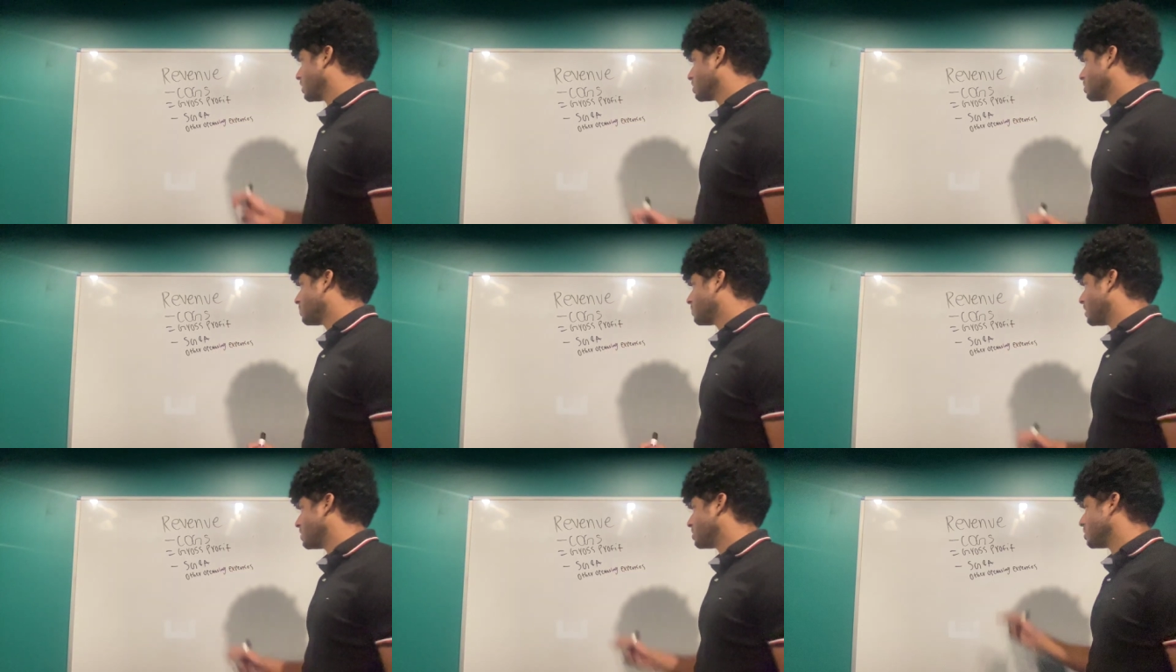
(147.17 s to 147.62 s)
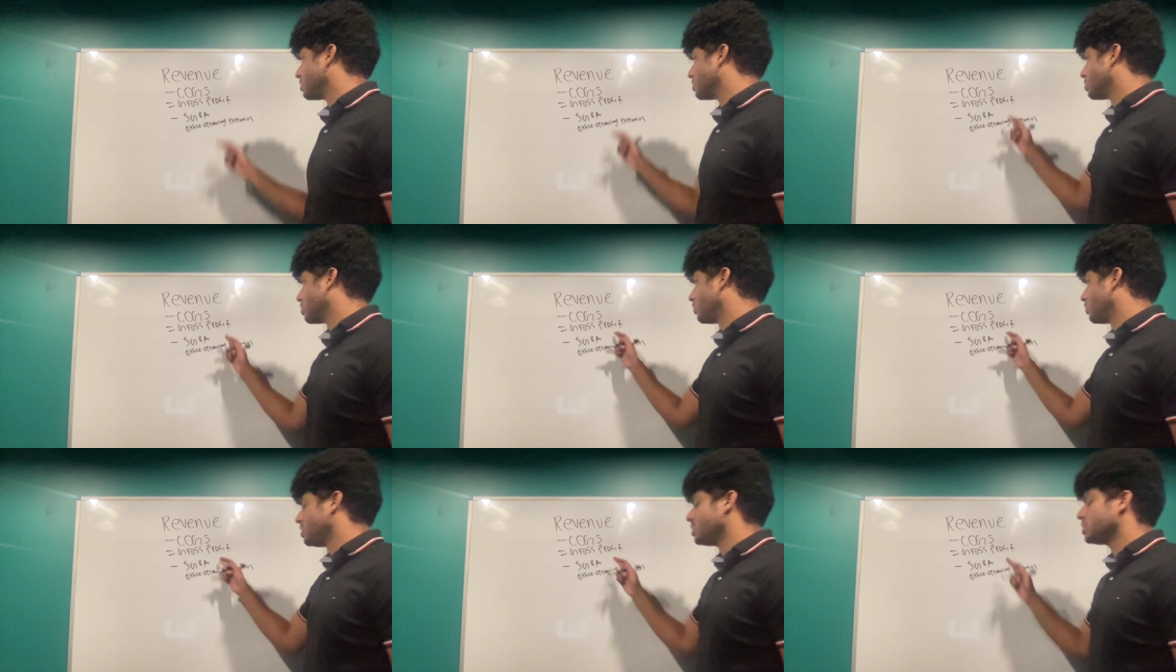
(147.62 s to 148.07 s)
expenses.
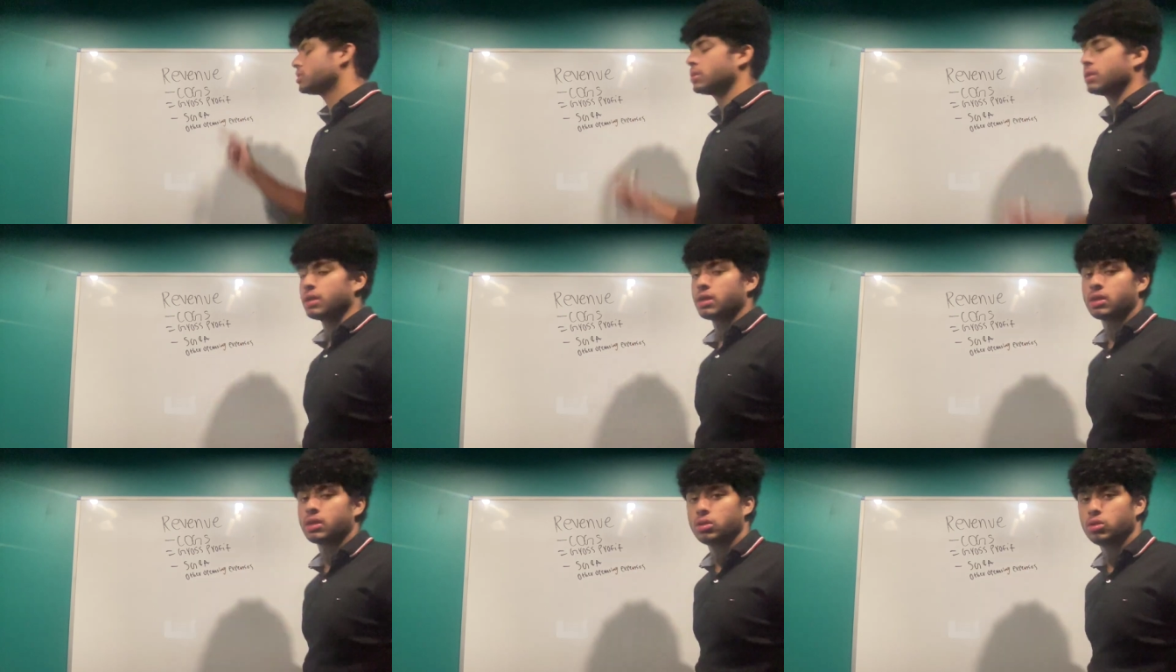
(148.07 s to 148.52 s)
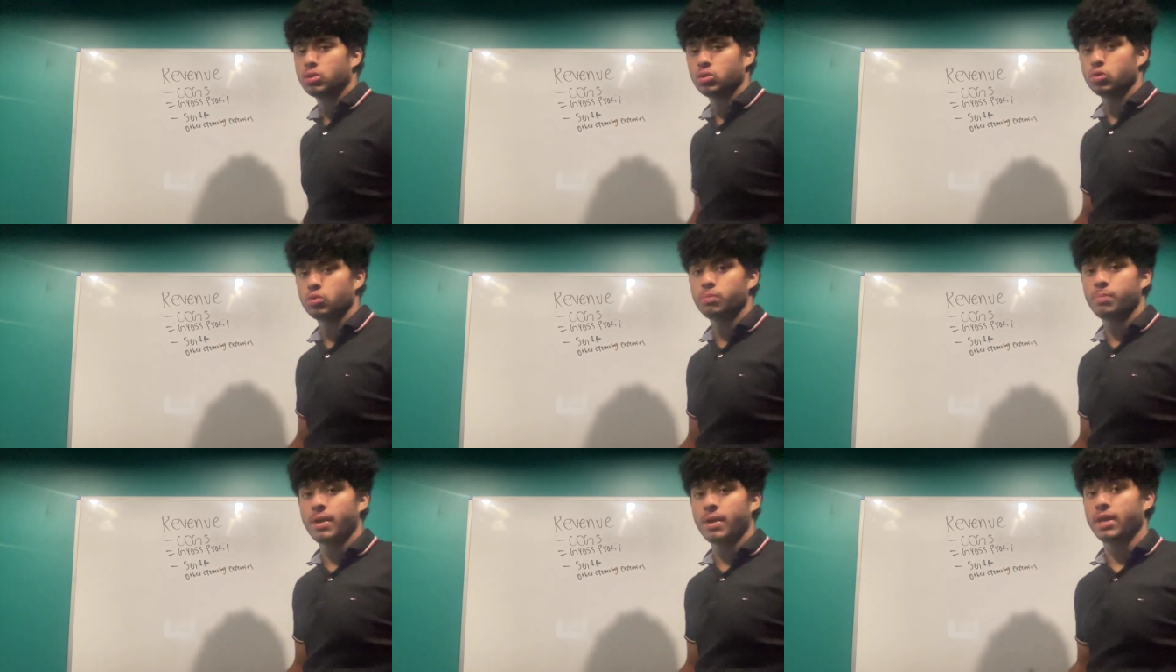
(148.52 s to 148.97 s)
So these could
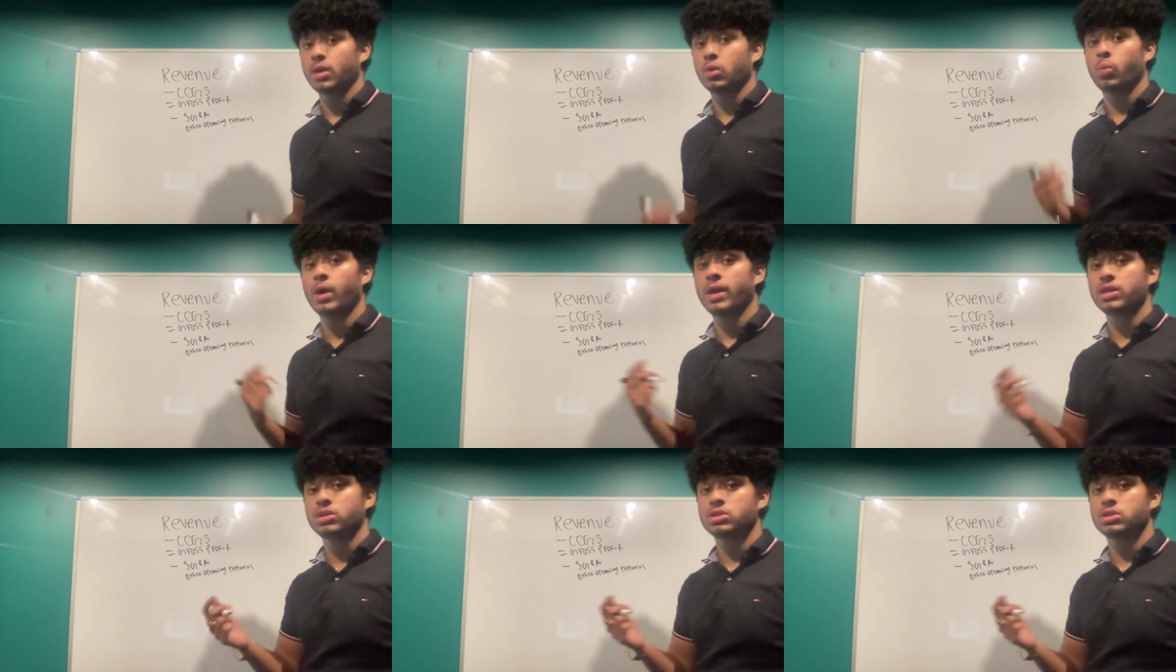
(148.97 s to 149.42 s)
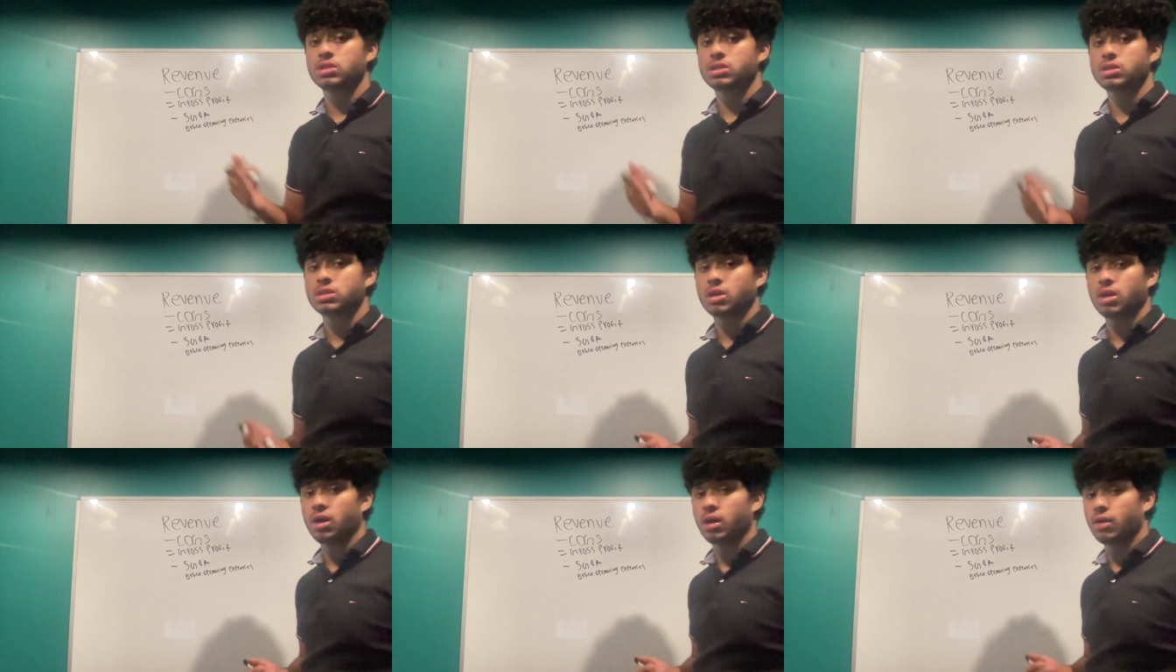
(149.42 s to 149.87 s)
include paying
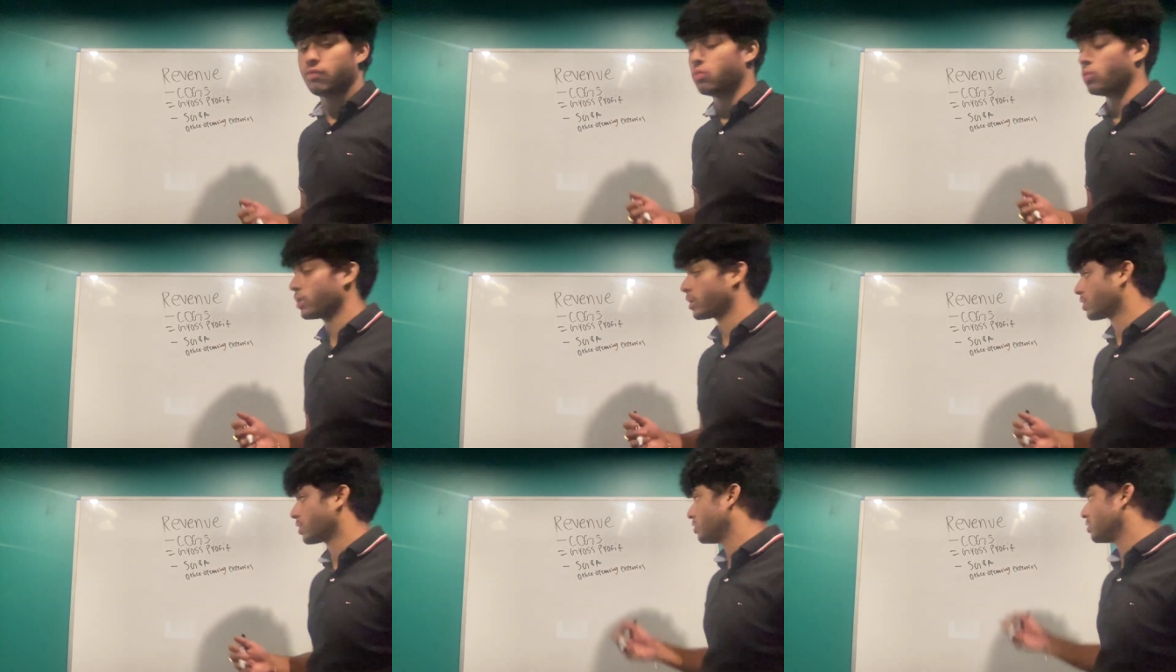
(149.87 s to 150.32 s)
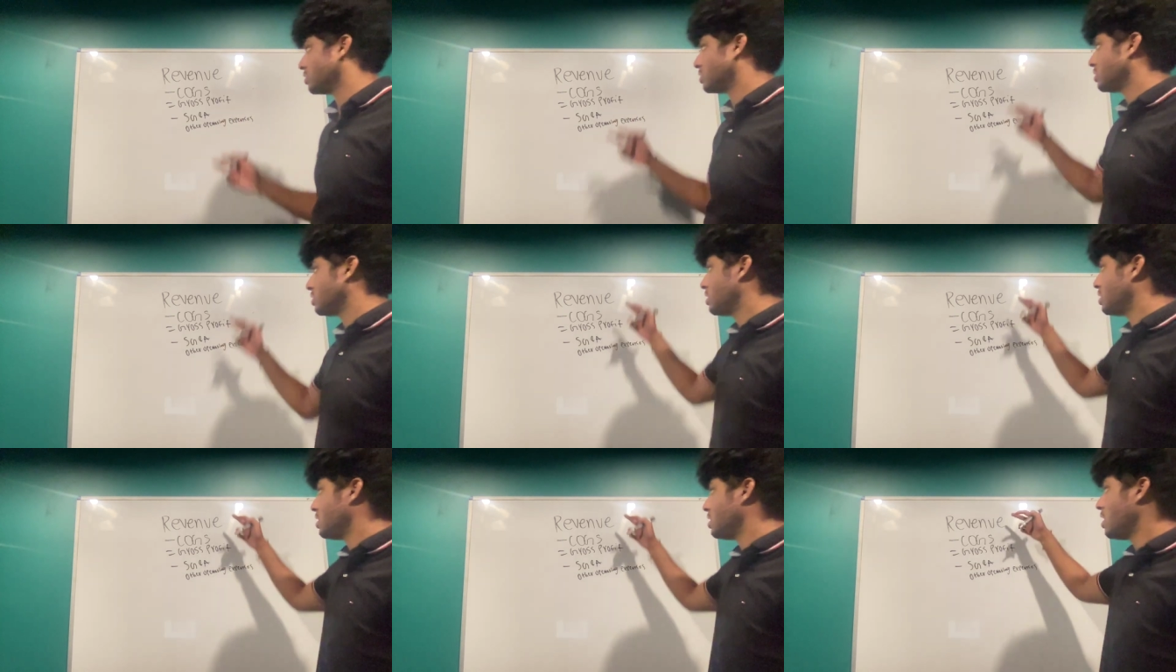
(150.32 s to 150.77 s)
wages of workers